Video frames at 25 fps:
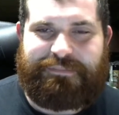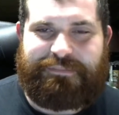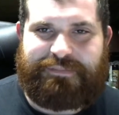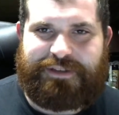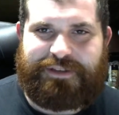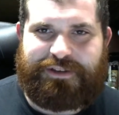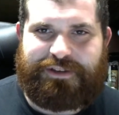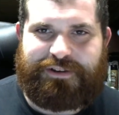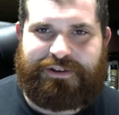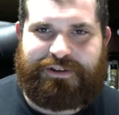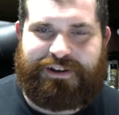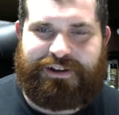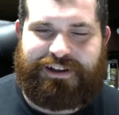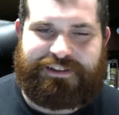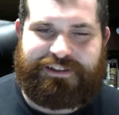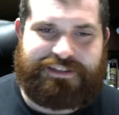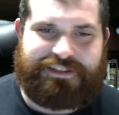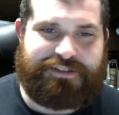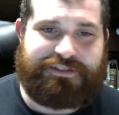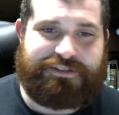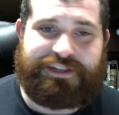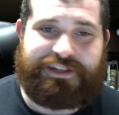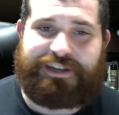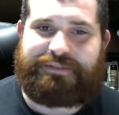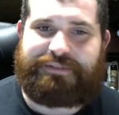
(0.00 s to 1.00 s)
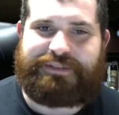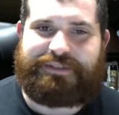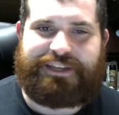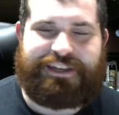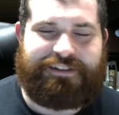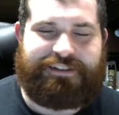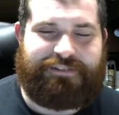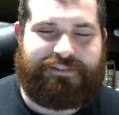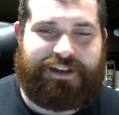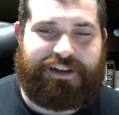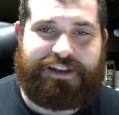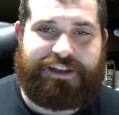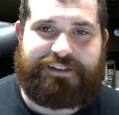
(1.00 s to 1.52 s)
Two types
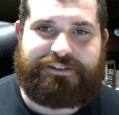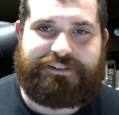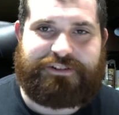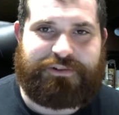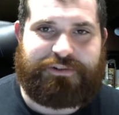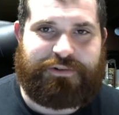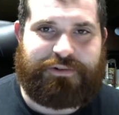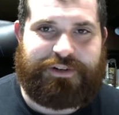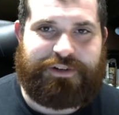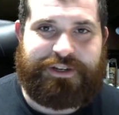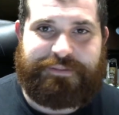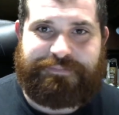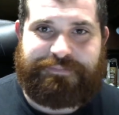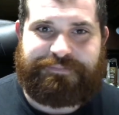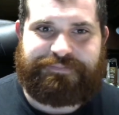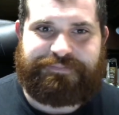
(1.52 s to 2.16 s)
I enjoy.